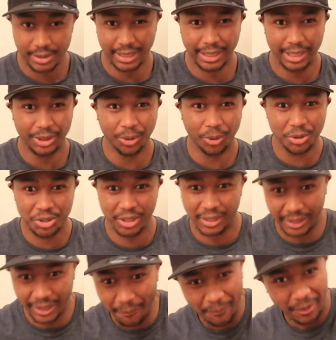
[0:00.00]
like, I told you
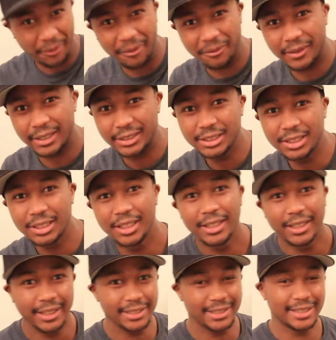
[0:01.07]
I'd get my revenge.
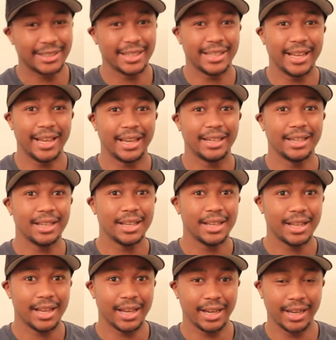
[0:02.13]
He says at the end,
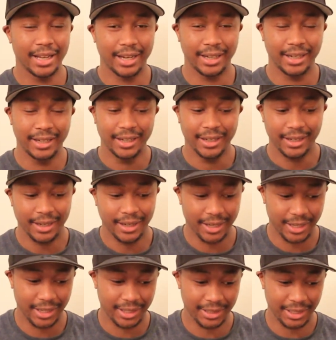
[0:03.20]
and then
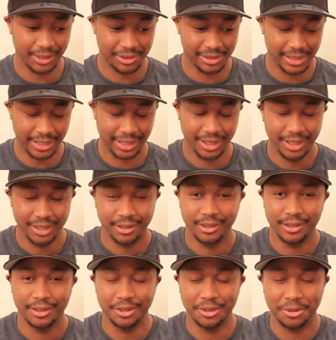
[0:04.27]
Thanos is like,
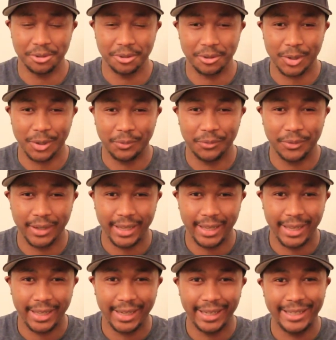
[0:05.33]
you should have gone for the
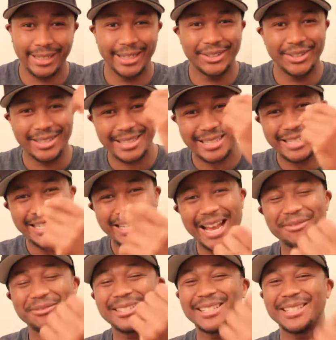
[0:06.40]
head. He literally
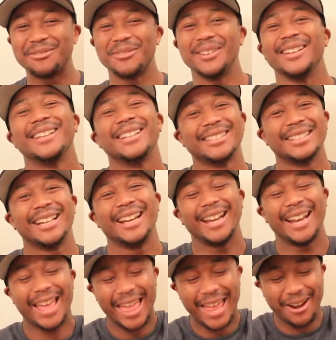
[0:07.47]
snaps his fingers,
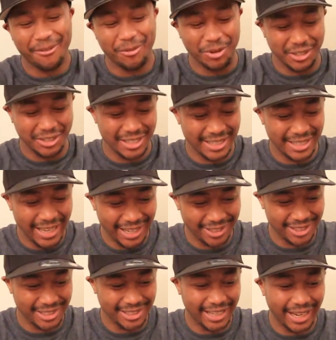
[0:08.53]
and everyone's just there,
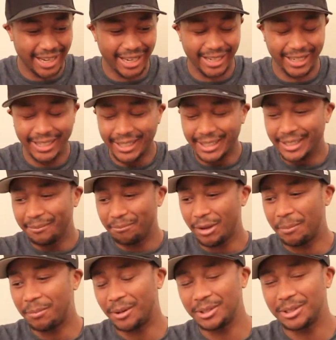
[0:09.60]
just dying.
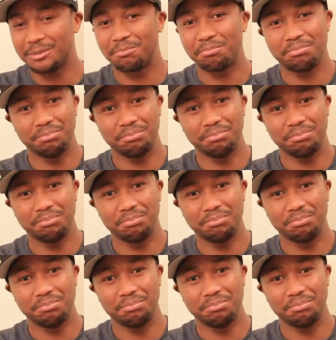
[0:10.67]
People are just